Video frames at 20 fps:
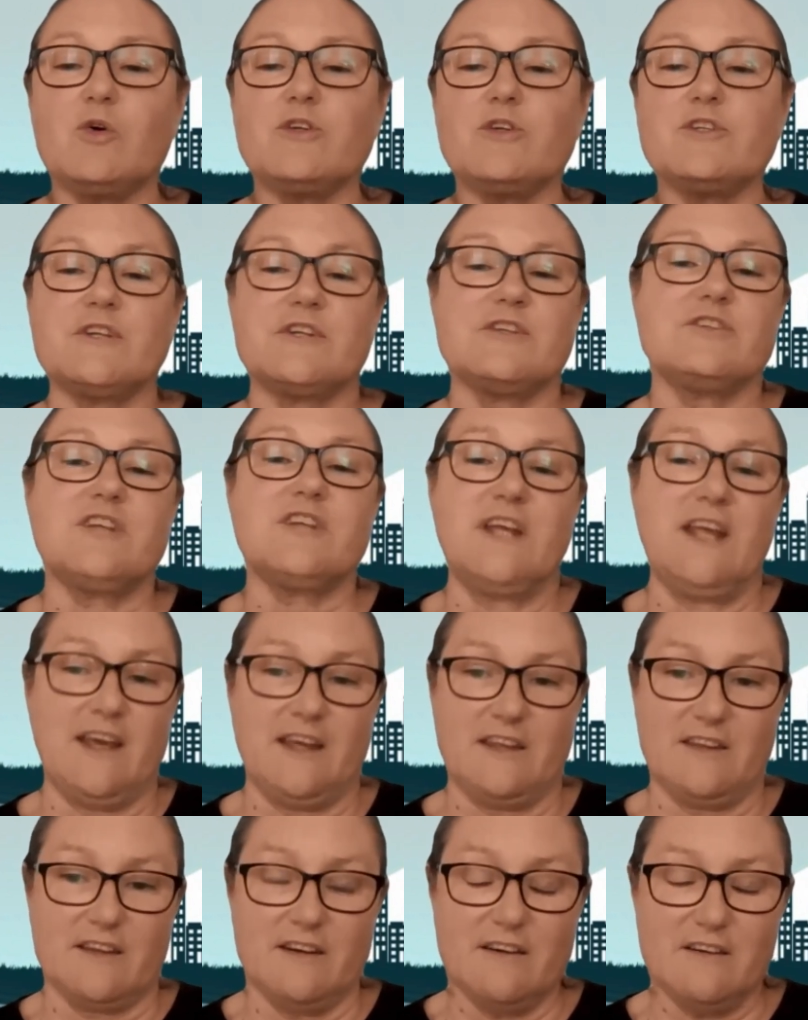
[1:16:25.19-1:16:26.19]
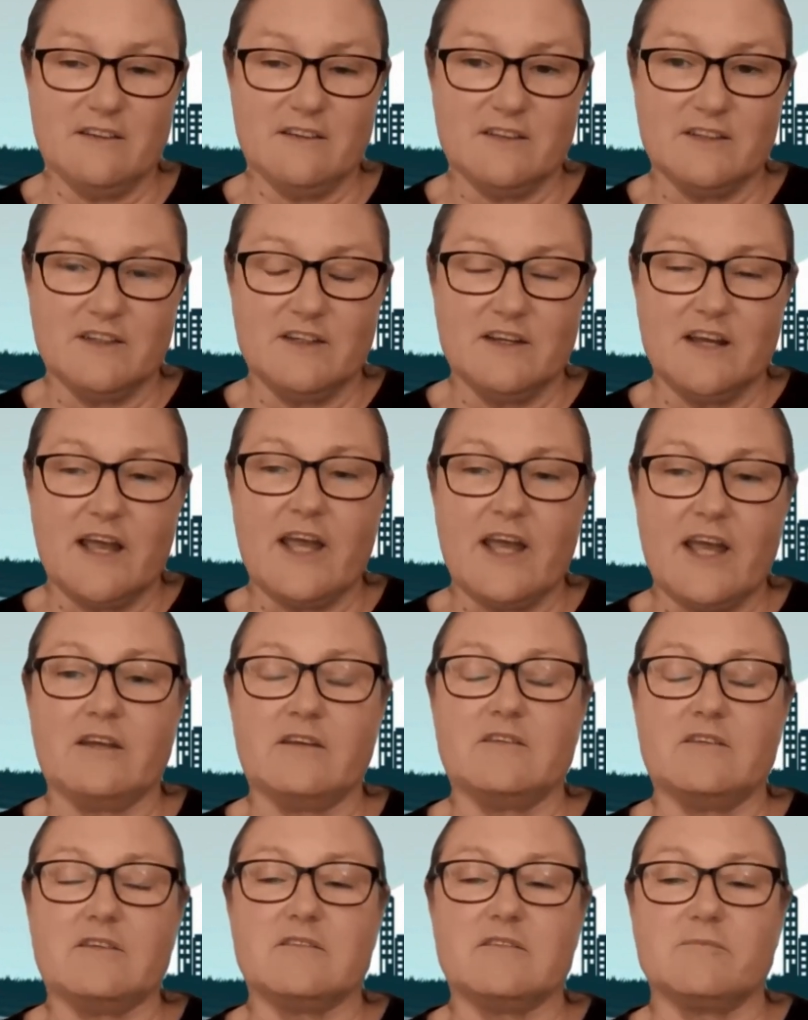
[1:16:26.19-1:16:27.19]
forged together
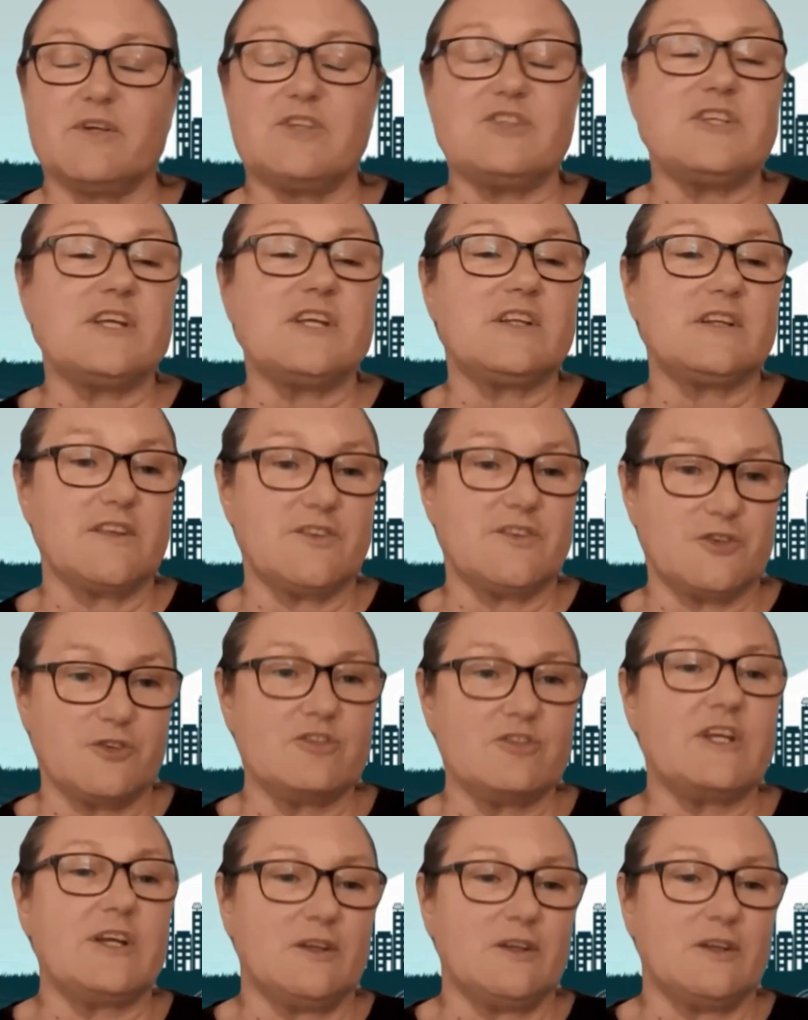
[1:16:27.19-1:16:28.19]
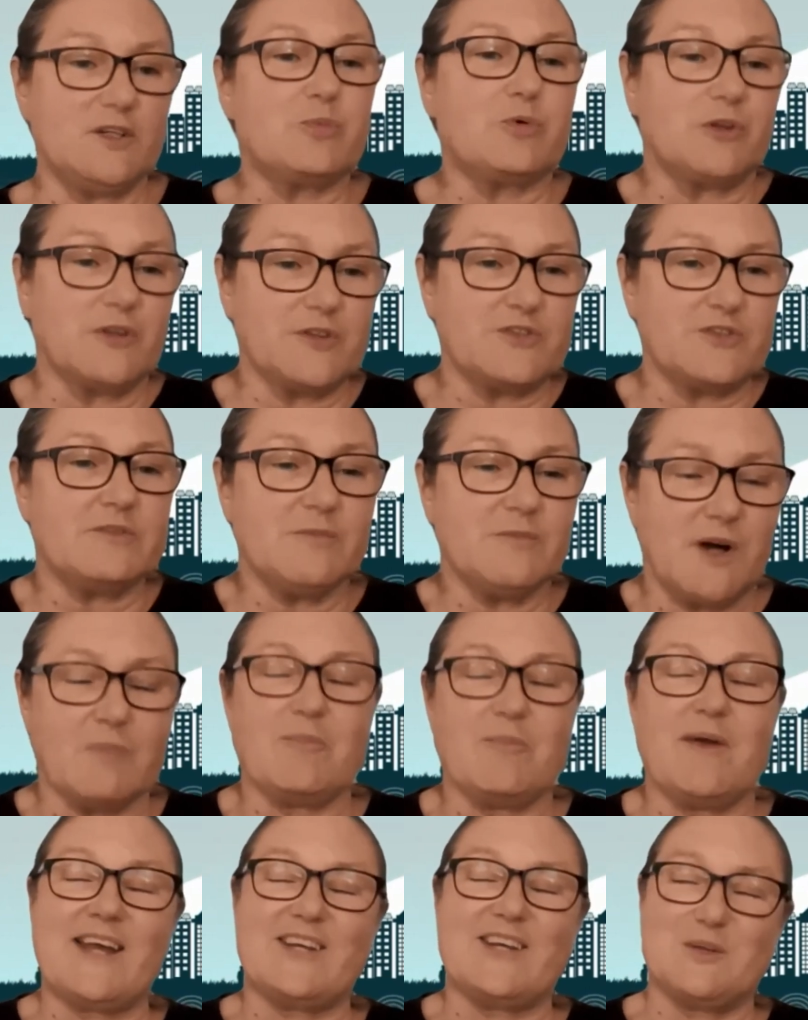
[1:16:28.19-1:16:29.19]
and particularly through
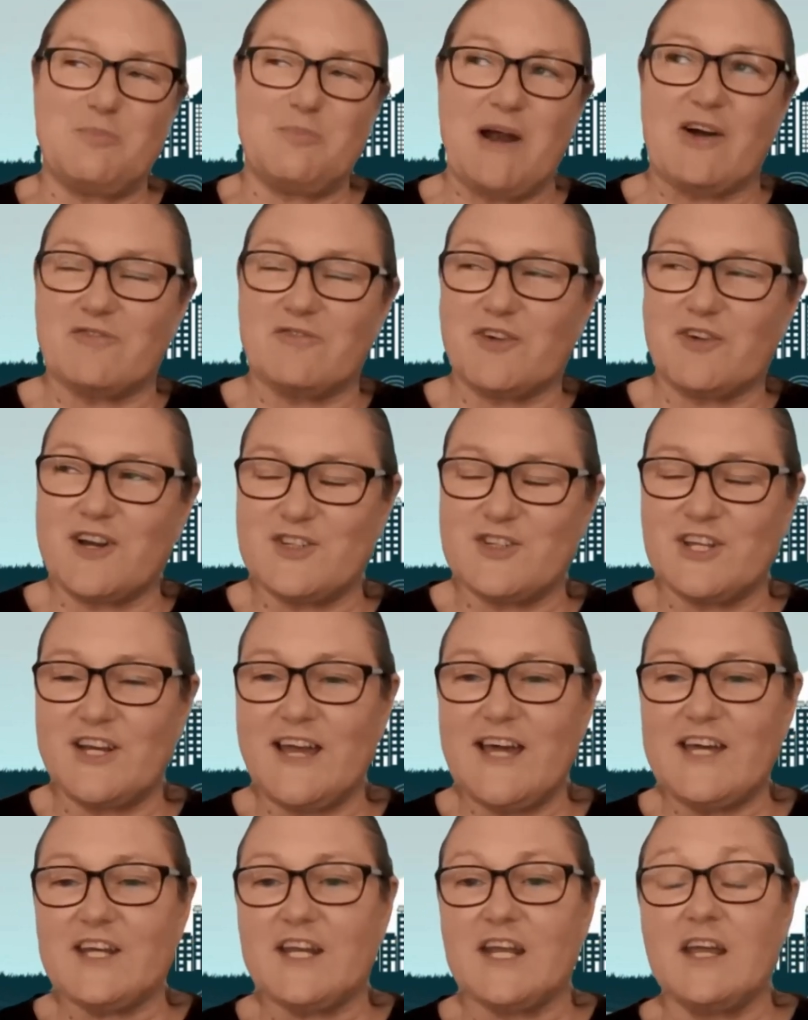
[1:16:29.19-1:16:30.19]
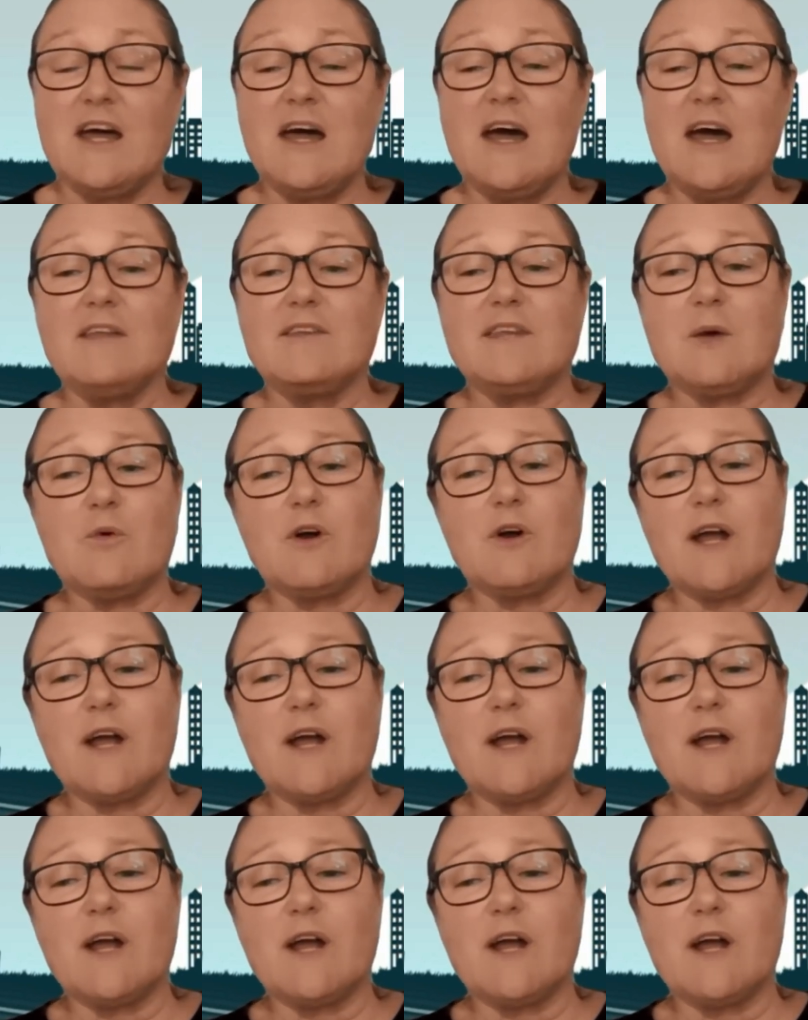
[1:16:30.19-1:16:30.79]
neoliberalism, I'm actually paraphrasing and adding,